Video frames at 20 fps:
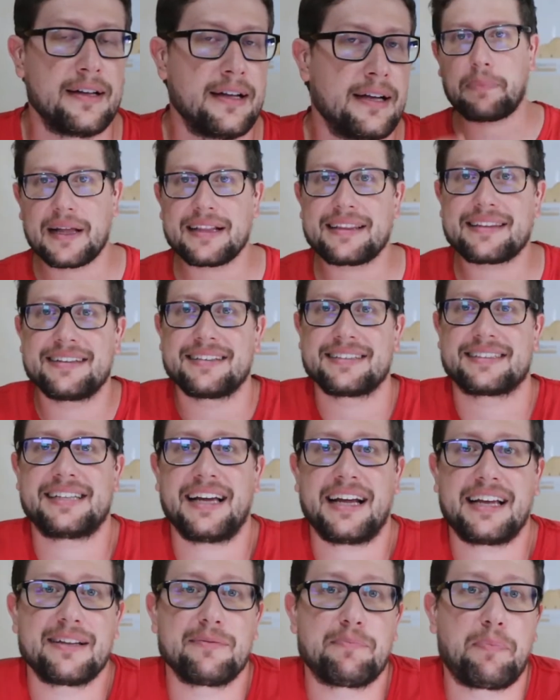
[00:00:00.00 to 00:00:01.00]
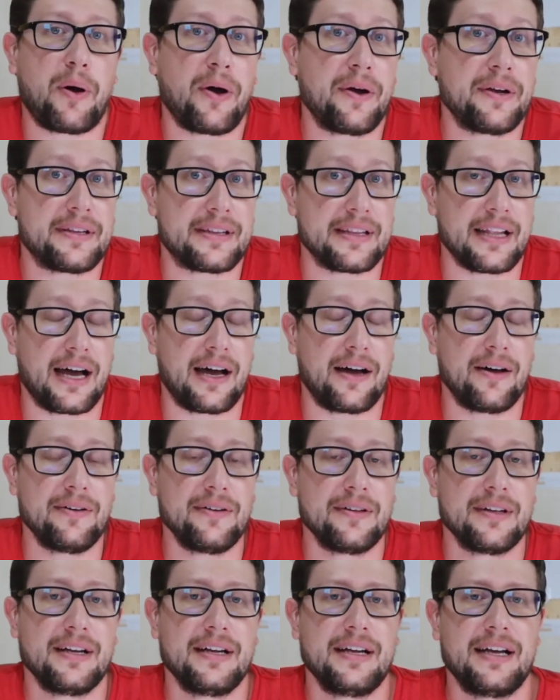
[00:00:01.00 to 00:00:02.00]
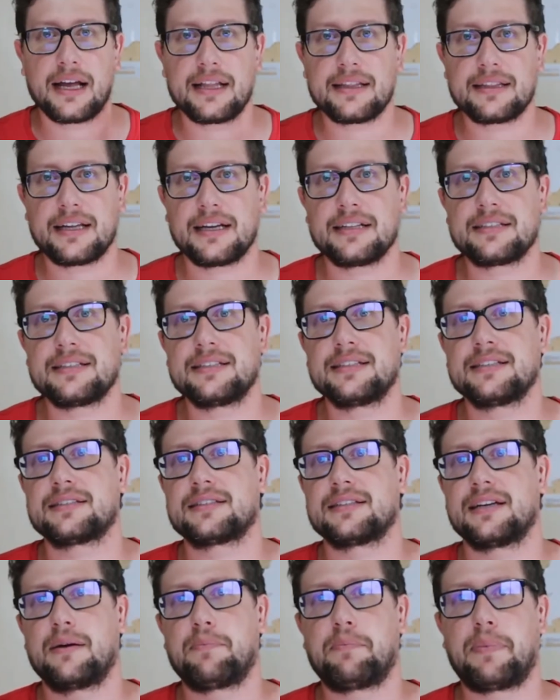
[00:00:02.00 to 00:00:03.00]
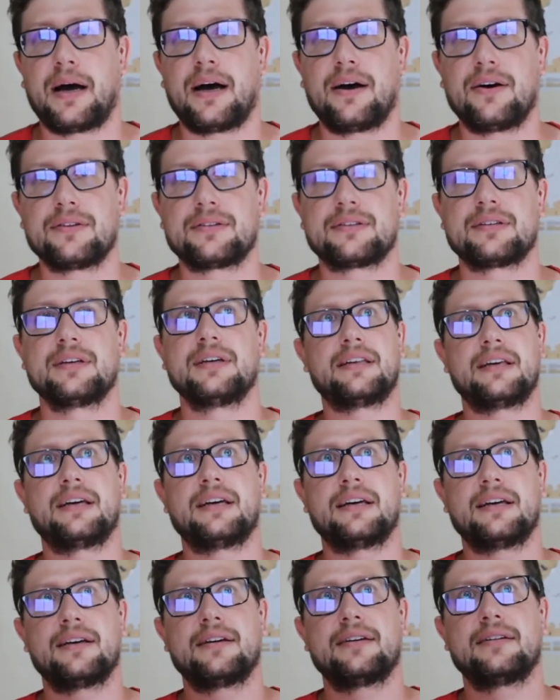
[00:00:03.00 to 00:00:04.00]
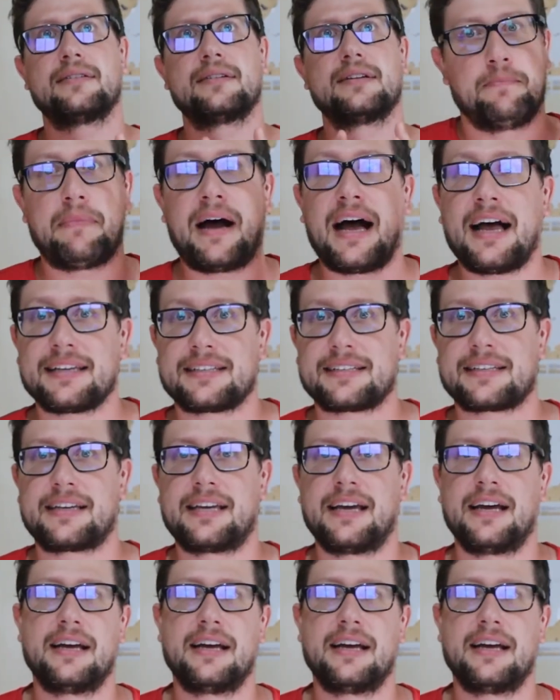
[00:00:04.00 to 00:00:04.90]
But second point now, and that is about the mask.